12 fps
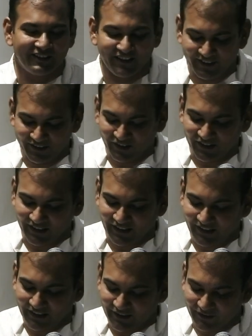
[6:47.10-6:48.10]
they did not
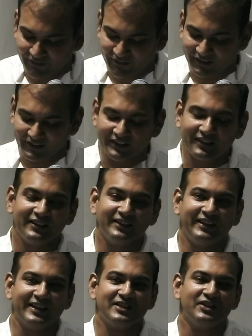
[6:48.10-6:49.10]
allow
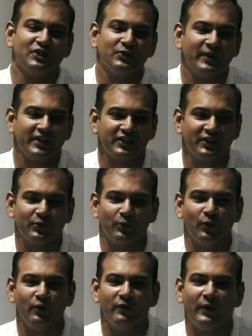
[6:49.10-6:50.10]
that situation to
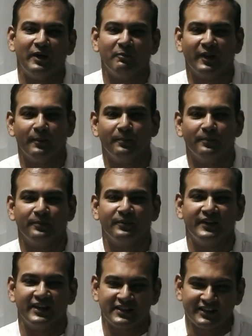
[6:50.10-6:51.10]
overwhelm them.
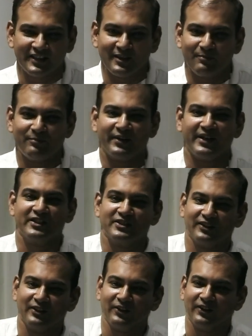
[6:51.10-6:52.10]
They still
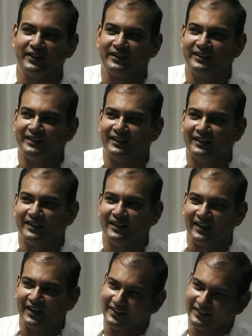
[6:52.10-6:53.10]
praised the Lord.
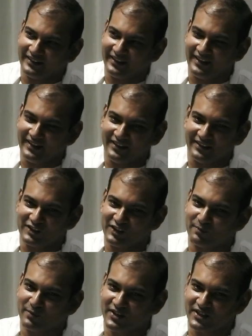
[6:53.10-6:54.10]
And then
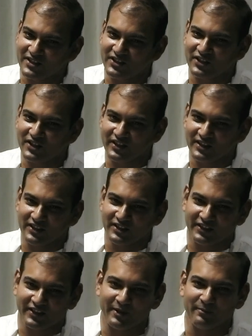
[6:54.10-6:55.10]
the prisons
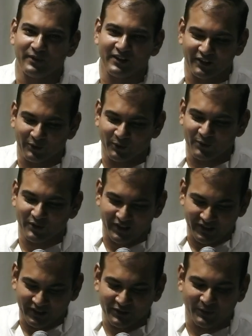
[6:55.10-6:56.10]
trembled, the doors,
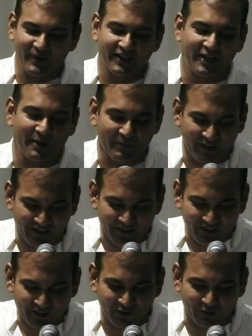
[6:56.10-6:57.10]
an earthquake came and
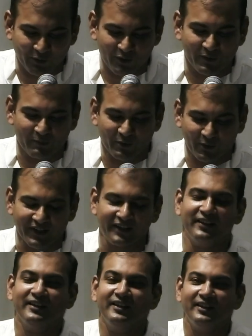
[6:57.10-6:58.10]
the doors were
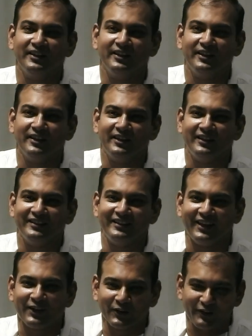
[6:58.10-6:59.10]
broken.
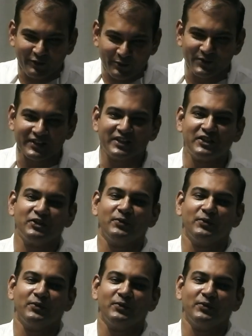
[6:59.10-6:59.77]
They could have used that